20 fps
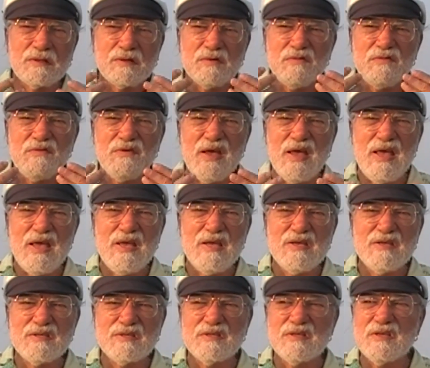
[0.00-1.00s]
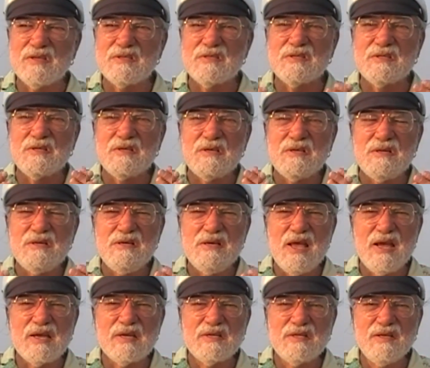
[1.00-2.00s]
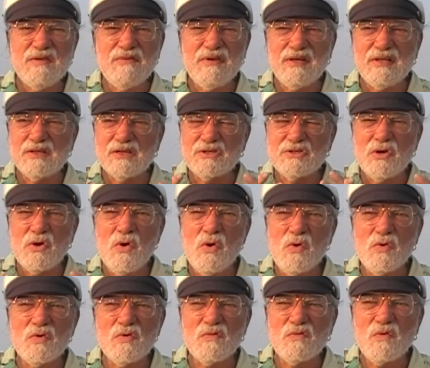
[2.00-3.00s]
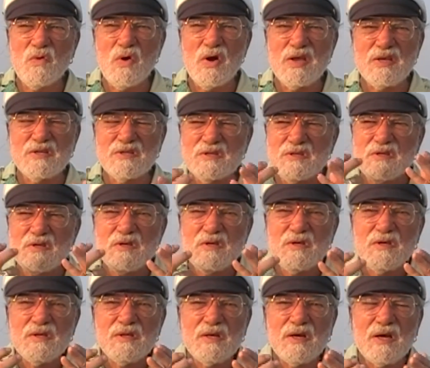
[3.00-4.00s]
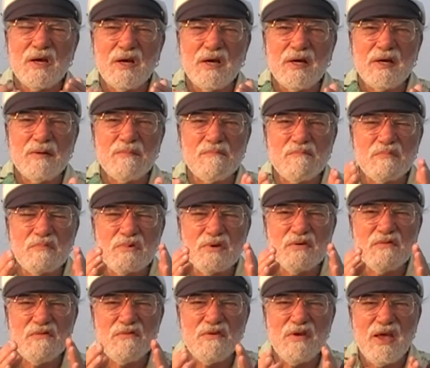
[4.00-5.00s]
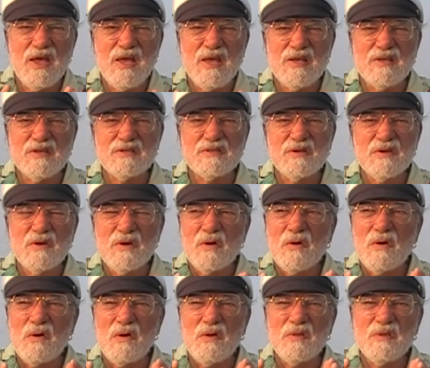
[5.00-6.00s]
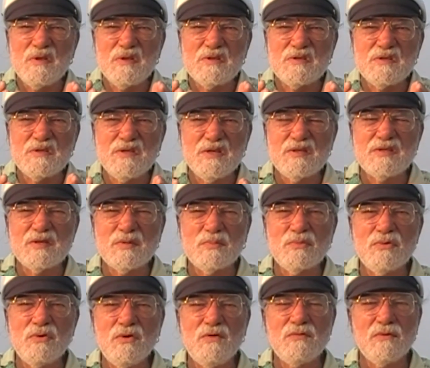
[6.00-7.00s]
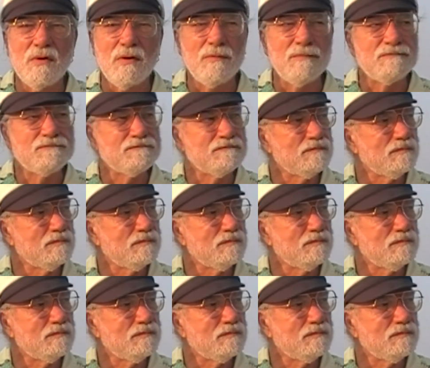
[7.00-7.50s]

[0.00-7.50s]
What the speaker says: conveys this negativity and the tone of voice conveys all this disapproval,